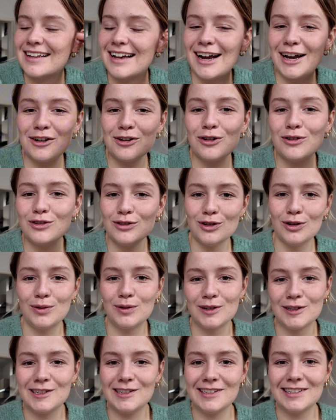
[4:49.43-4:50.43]
I don't know
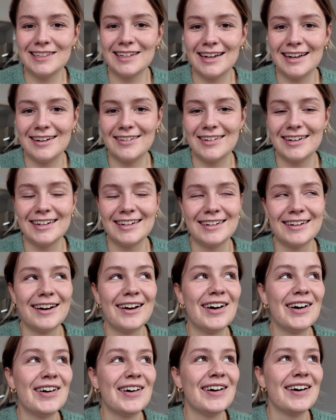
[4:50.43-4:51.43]
what to say right
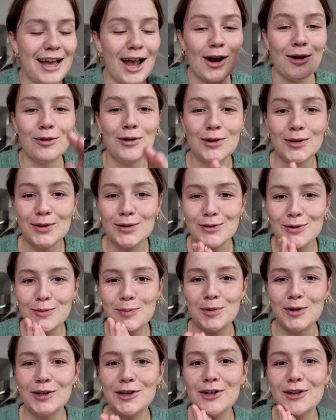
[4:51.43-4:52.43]
now. I was
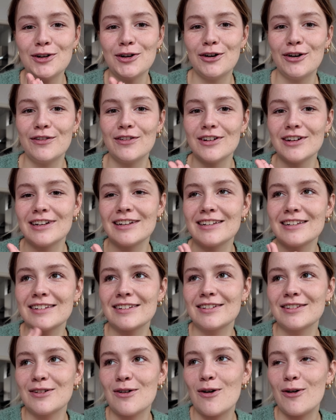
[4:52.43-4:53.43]
super
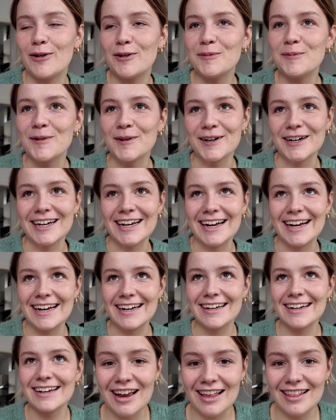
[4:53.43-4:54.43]
nervous all
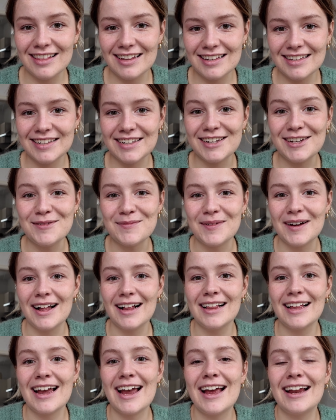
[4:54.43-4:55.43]
morning, get this
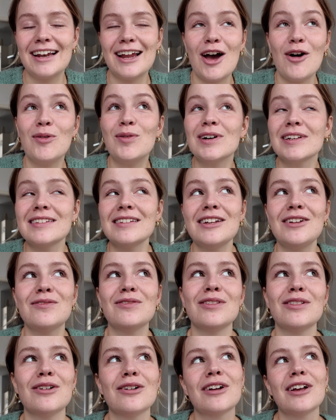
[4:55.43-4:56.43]
email, and I wasn't
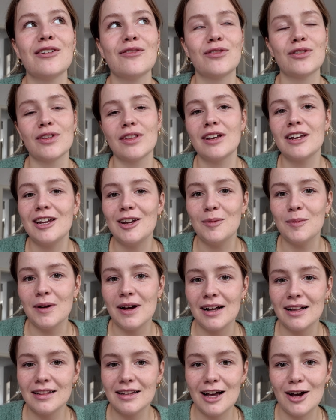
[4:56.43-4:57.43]
even looking for the
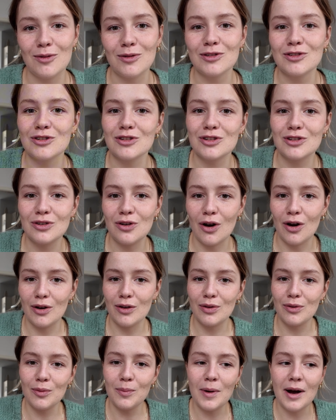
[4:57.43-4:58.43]
email. I was just
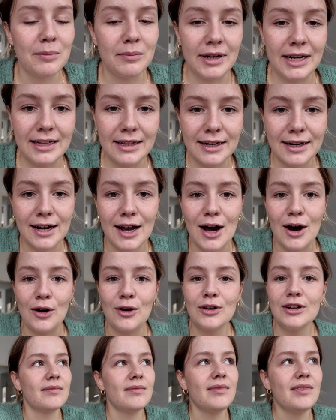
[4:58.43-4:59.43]
going through my mail
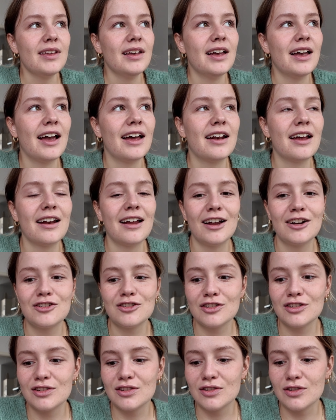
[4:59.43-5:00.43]
account and then I
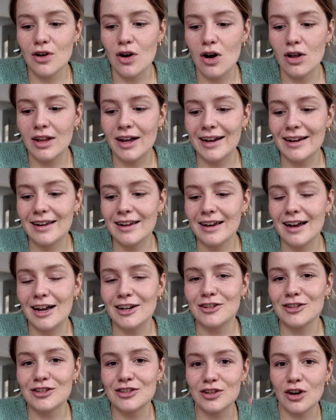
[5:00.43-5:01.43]
just saw like I
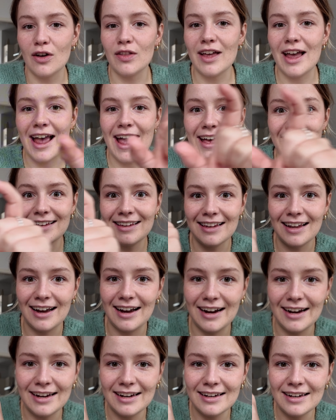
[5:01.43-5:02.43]
just saw the
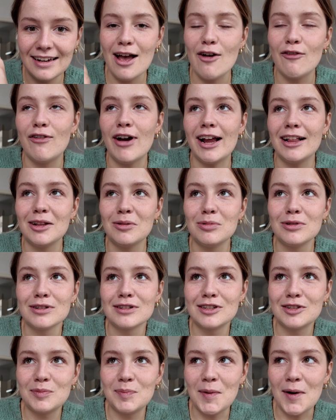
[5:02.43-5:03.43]
headline, available
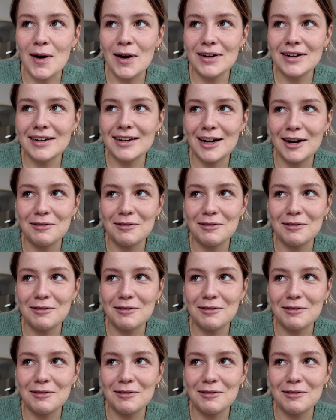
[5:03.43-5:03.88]
spot, and